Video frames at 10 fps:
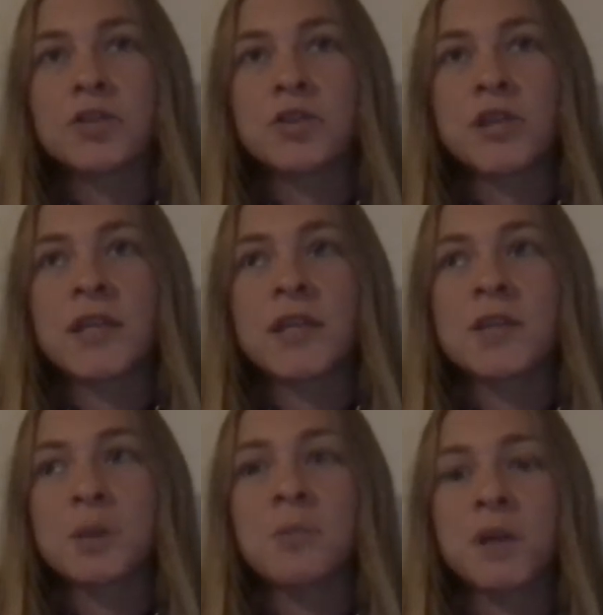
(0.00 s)
think
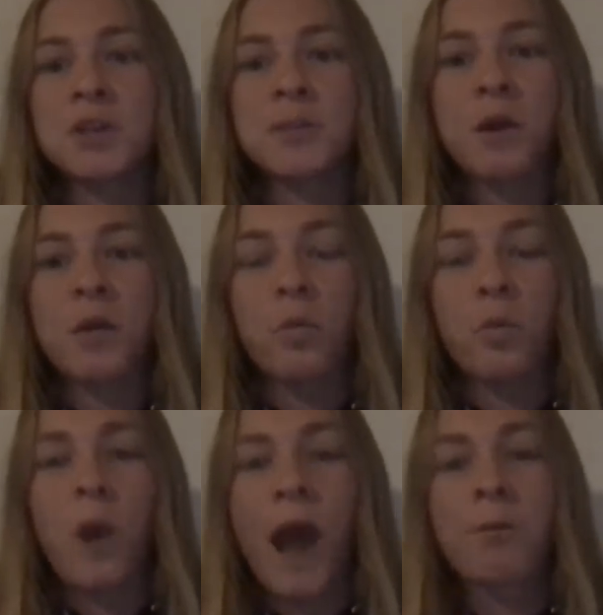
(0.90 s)
too much about
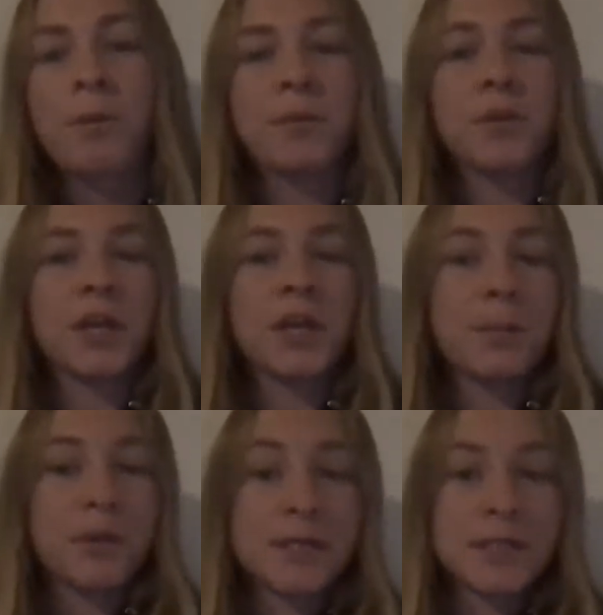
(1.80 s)
how people are going to
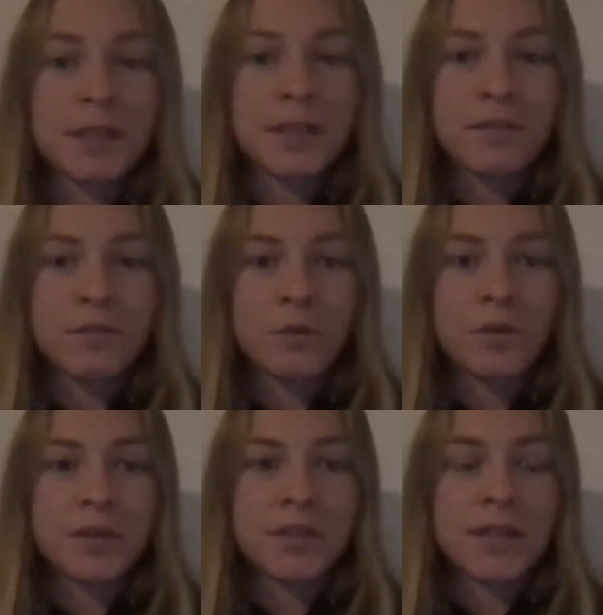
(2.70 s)
perceive
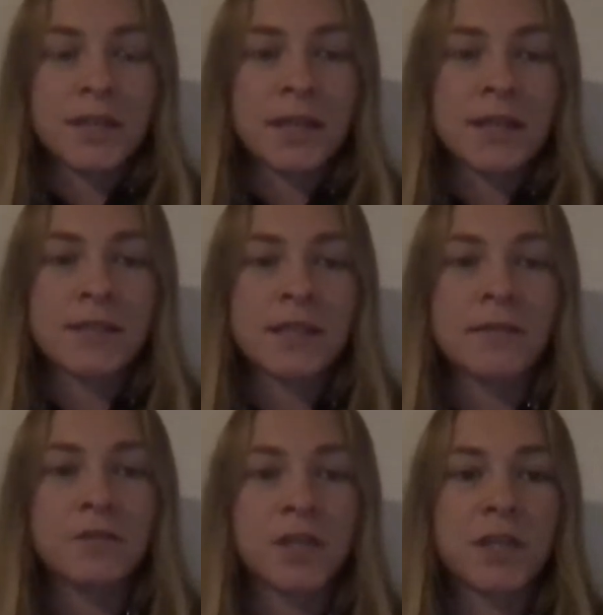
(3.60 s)
what they're saying instead
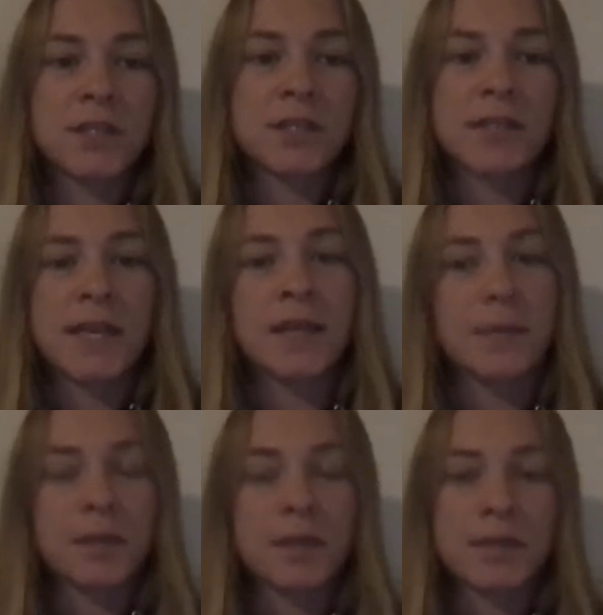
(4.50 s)
of just saying
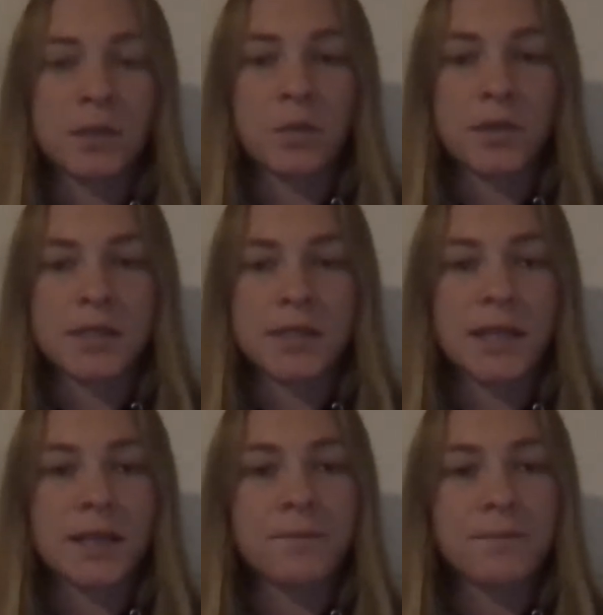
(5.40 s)
it because they want to say
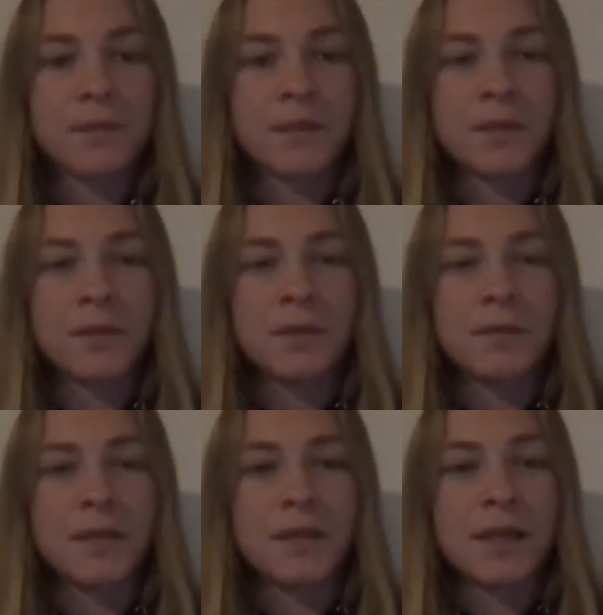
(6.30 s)
it you know what i
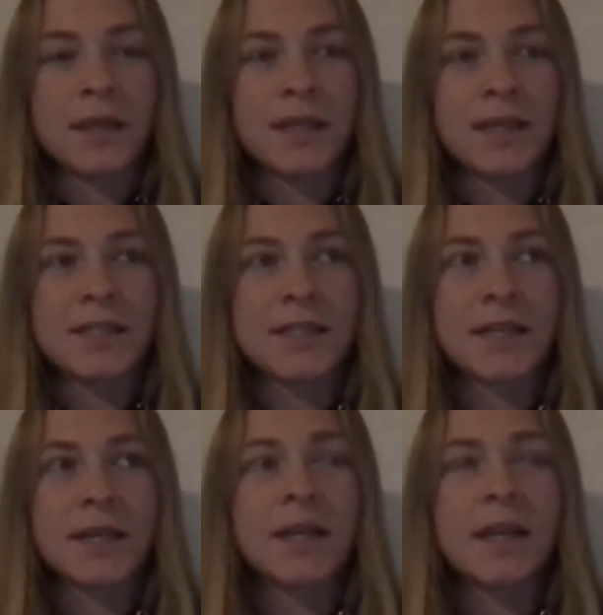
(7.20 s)
mean i think it's
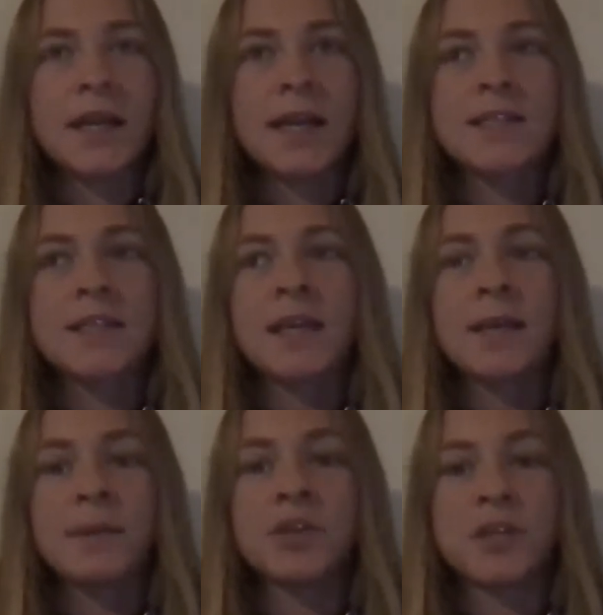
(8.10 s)
a it's an
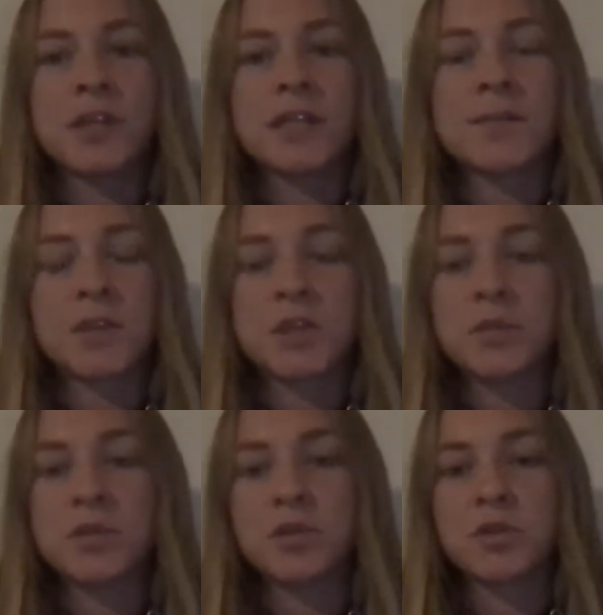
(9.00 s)
image thing especially
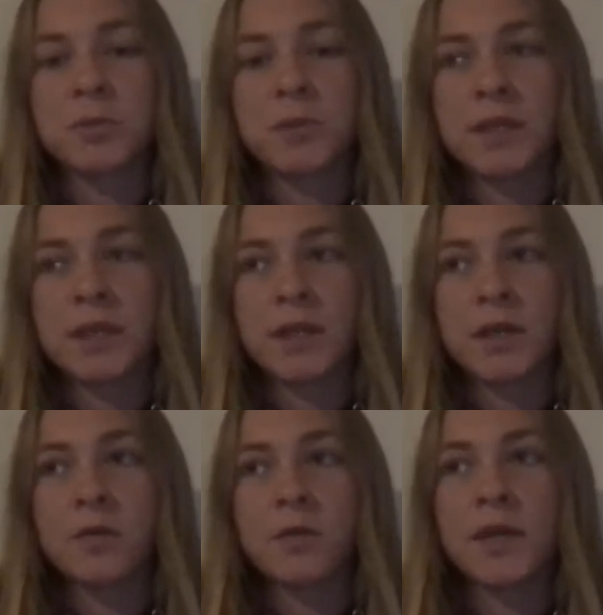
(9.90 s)
with social media you
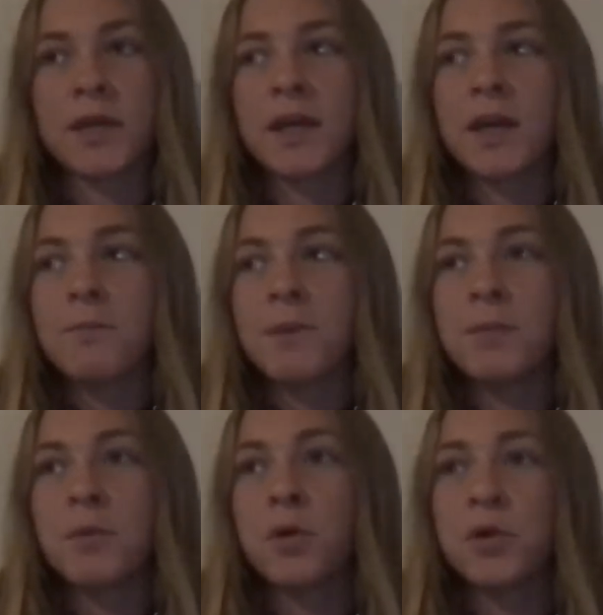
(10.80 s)
know like
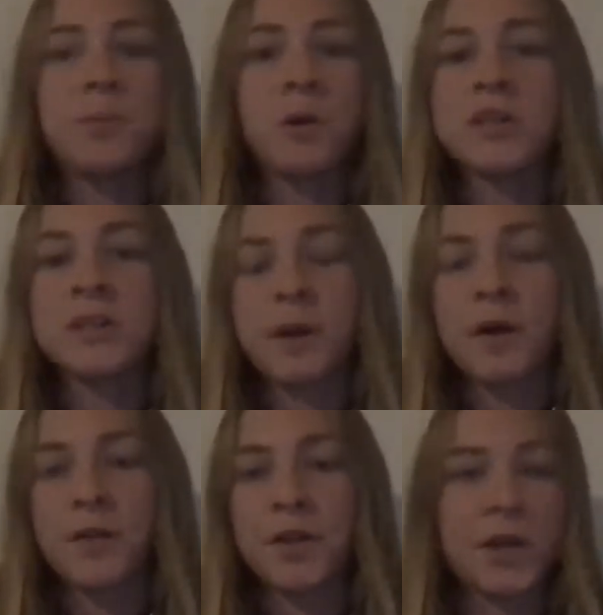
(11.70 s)
people only post
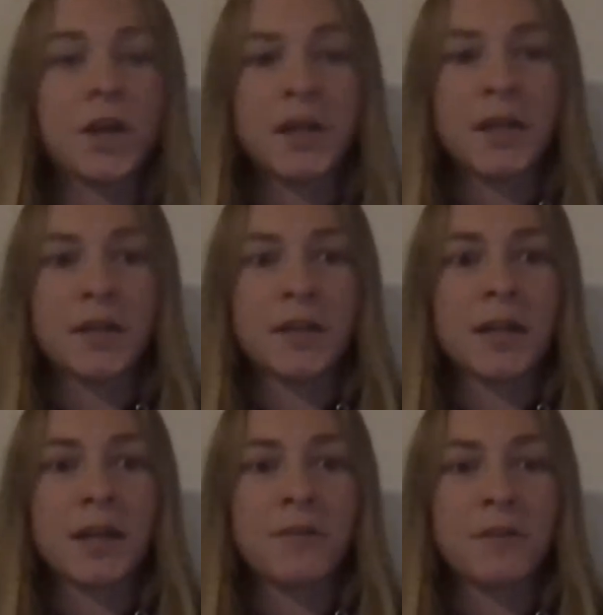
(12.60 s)
about the good in their
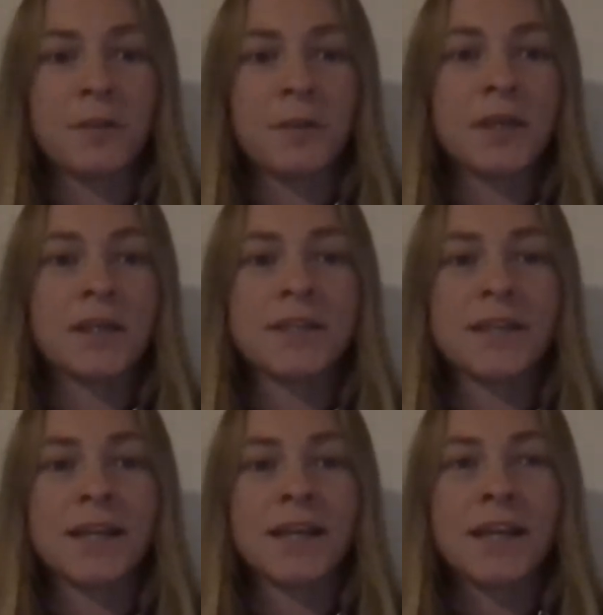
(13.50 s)
life you know what i mean and it's like